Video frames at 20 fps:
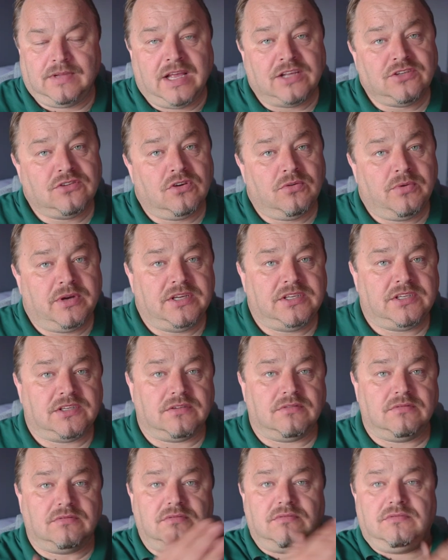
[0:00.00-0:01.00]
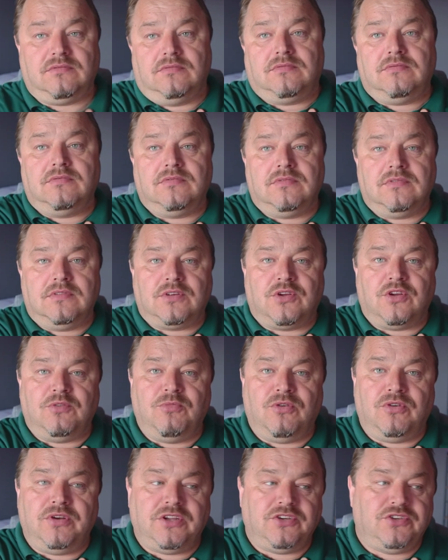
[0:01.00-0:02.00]
As always, good
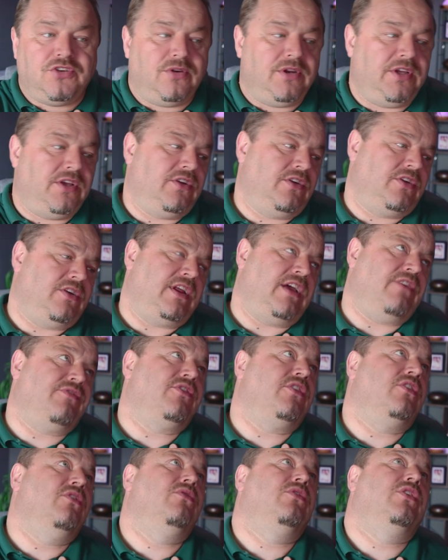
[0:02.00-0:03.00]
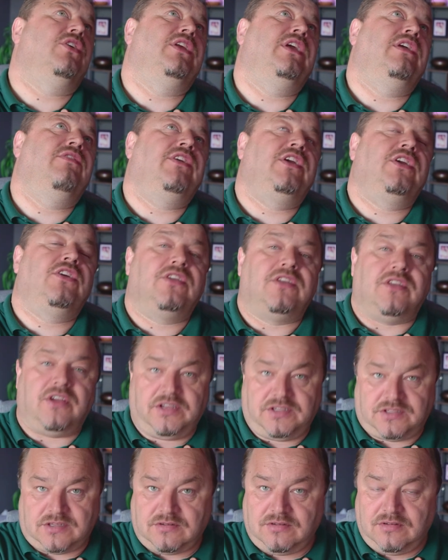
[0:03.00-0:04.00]
morning, Julian. Good afternoon, good evening, good
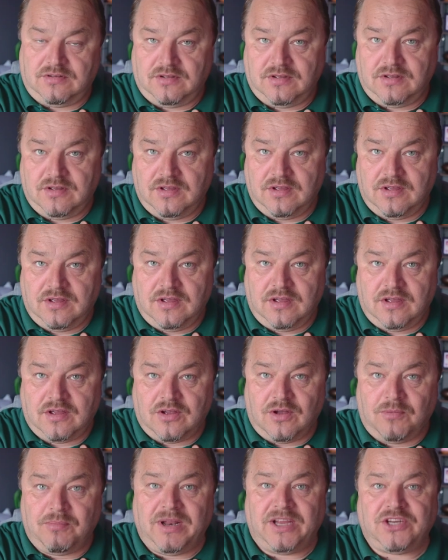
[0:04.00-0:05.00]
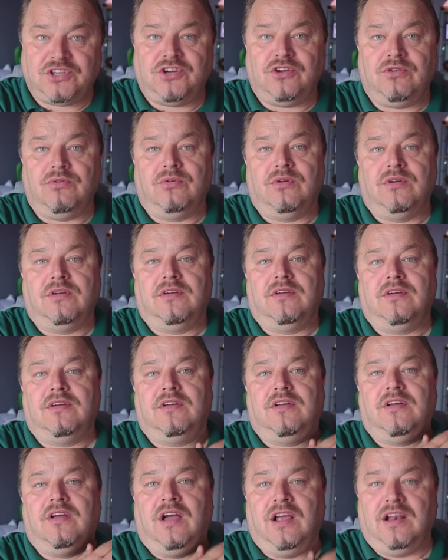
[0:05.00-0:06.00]
night. God bless you.
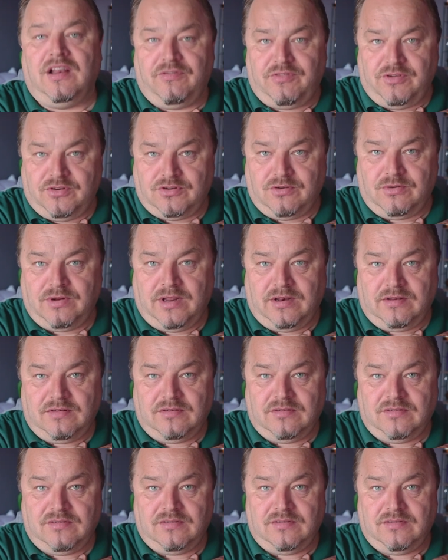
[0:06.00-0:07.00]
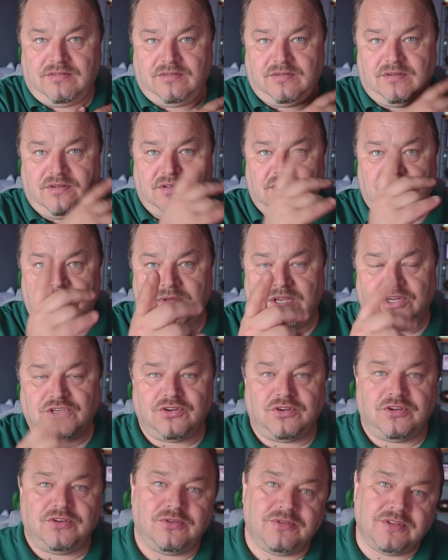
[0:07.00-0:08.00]
I love you, Julian. Make
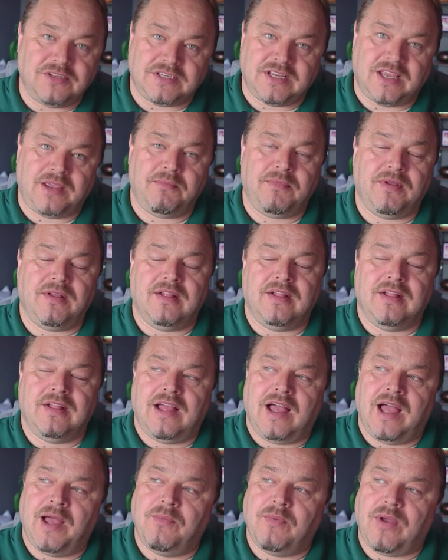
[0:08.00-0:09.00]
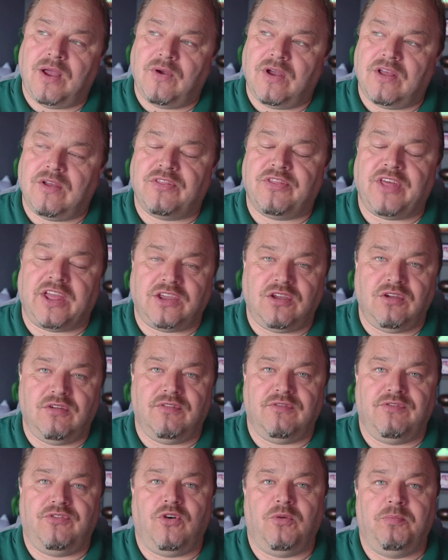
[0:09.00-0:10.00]
sure you do the same. Um, thank
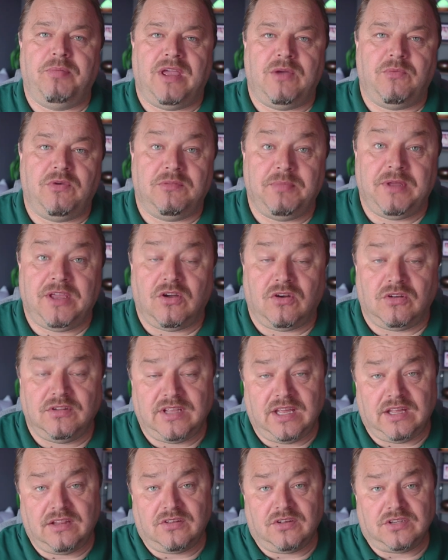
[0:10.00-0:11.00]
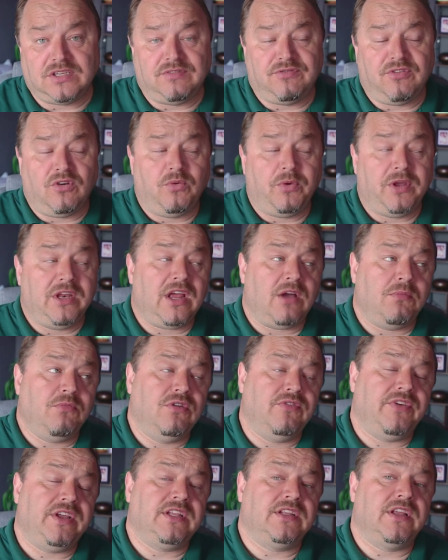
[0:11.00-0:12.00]
you for being with me on day 34. We're now
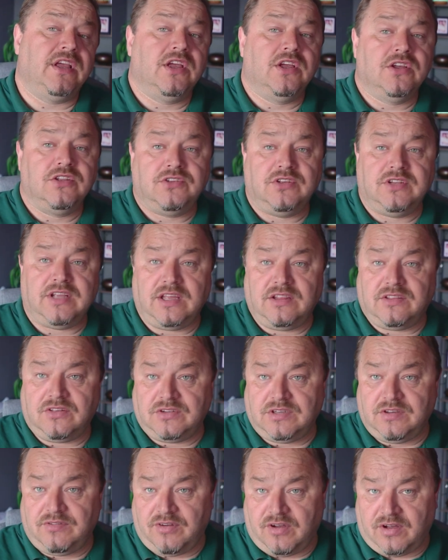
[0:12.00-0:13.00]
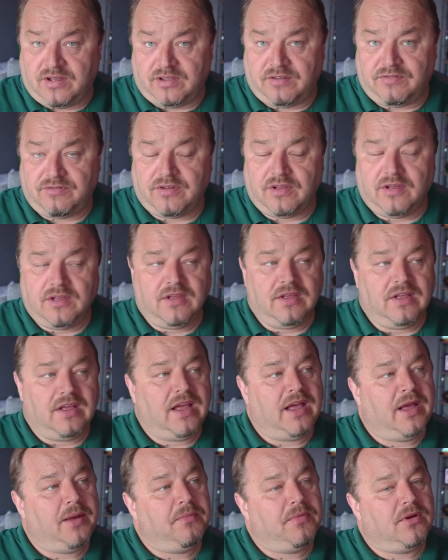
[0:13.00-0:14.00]
moving to day 35.
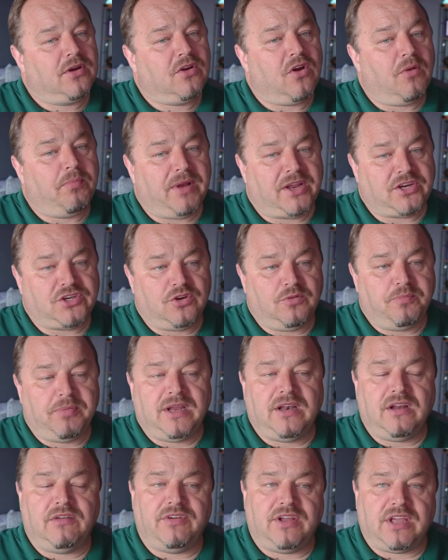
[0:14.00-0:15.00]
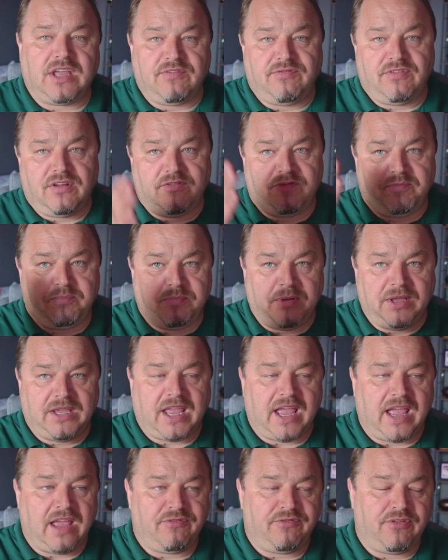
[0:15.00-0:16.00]
Um, God bless you. Be love and give love. Be
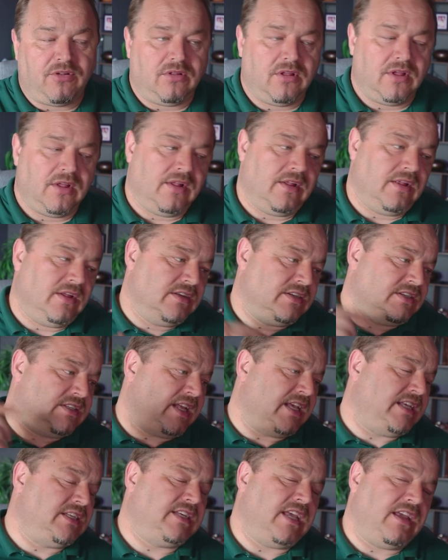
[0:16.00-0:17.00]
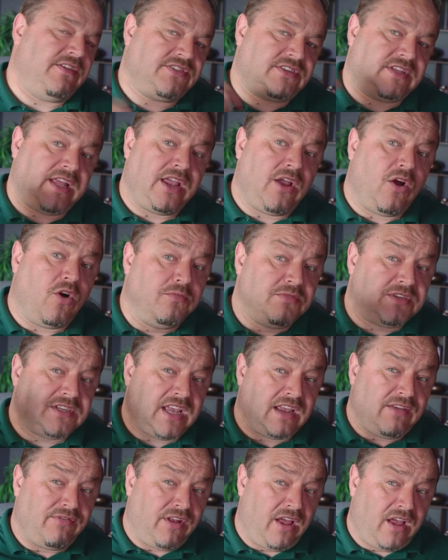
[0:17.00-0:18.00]
careful. Stay safe, stay home,
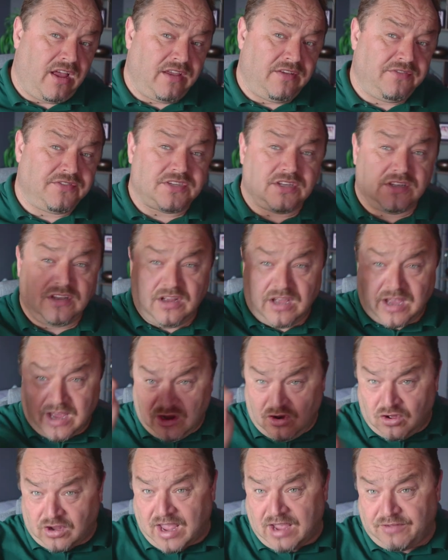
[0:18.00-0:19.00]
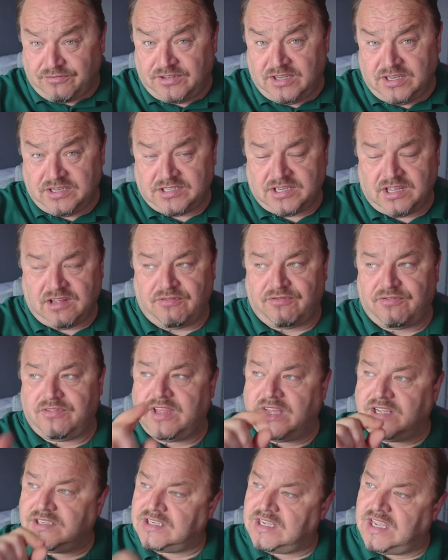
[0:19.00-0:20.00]
save lives, and look after yourself.
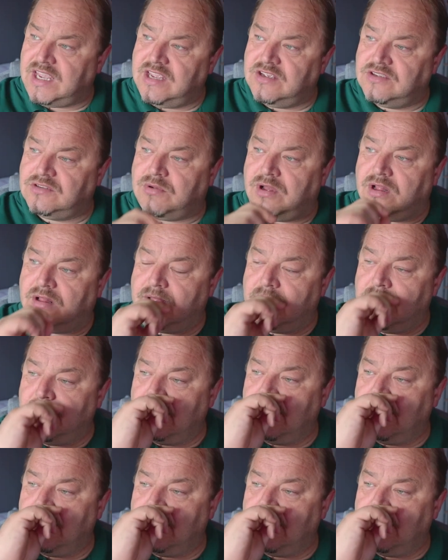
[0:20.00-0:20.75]
That's key as well.